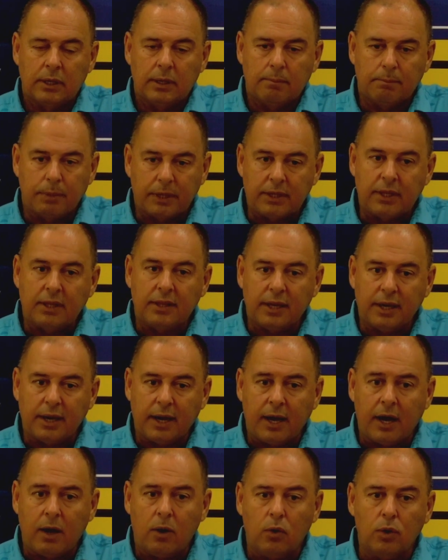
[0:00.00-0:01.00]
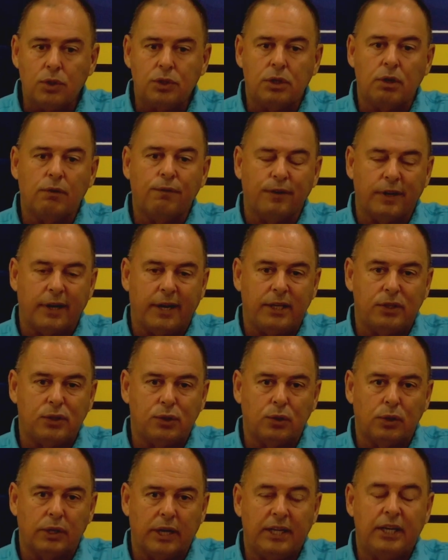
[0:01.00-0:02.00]
but that there are also
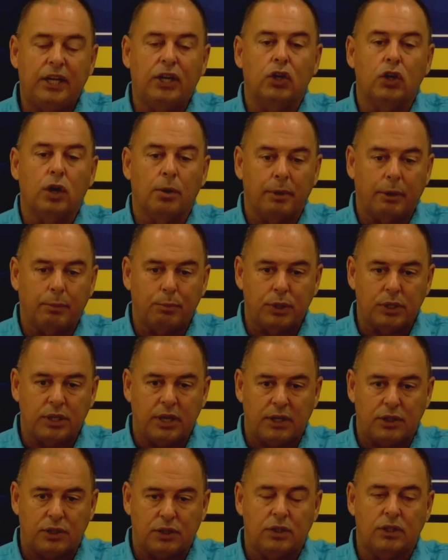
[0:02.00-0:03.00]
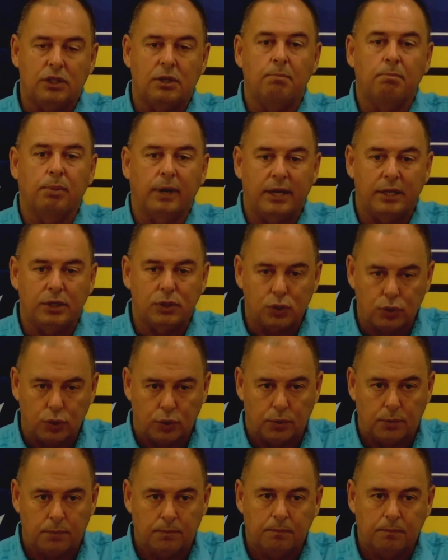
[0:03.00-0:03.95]
financial and economic protections in place too.